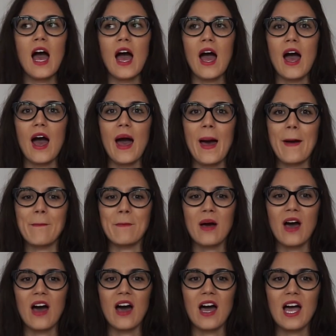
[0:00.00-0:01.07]

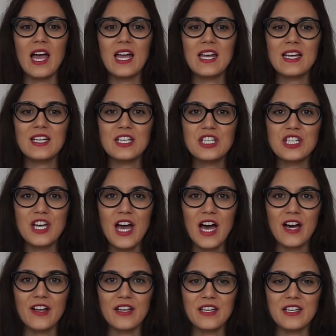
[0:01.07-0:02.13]
I
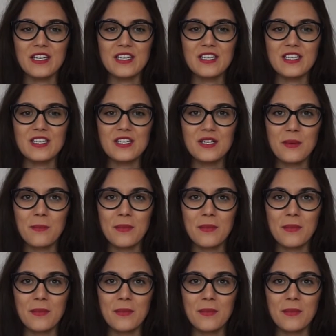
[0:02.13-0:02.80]
challenge